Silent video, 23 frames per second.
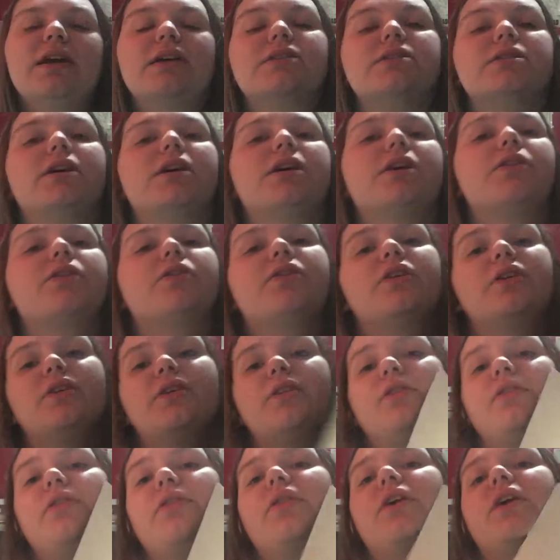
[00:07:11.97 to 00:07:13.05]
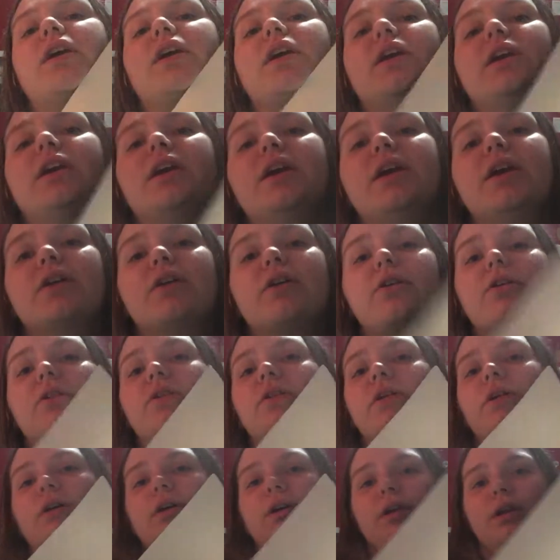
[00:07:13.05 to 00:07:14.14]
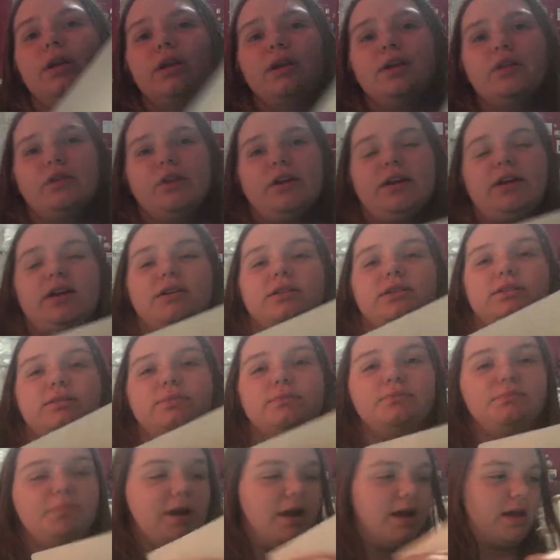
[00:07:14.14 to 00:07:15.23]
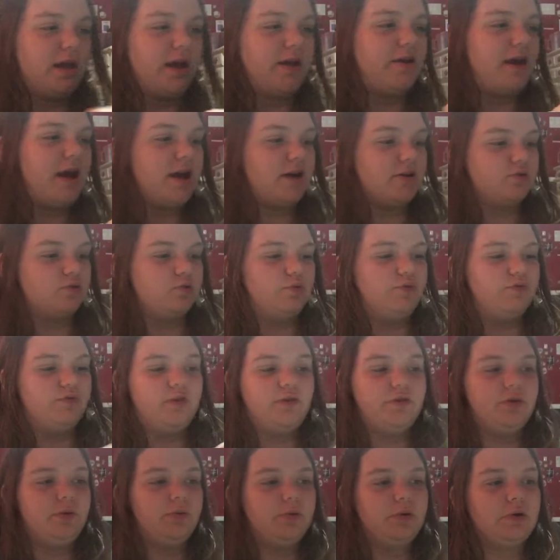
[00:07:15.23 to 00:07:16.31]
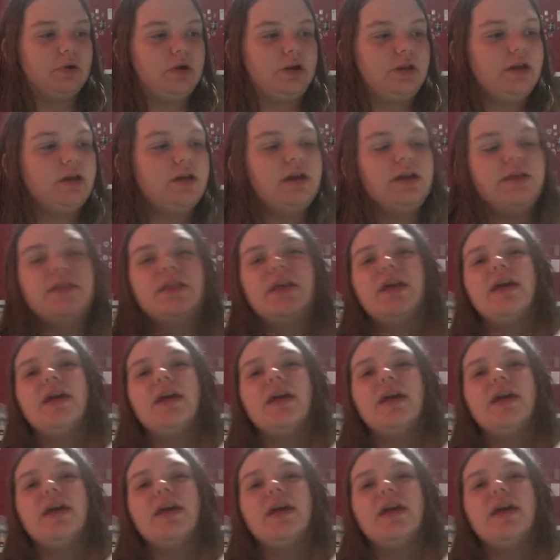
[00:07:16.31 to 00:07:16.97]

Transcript: as like a thin thingy here that has my actual phone number on it. And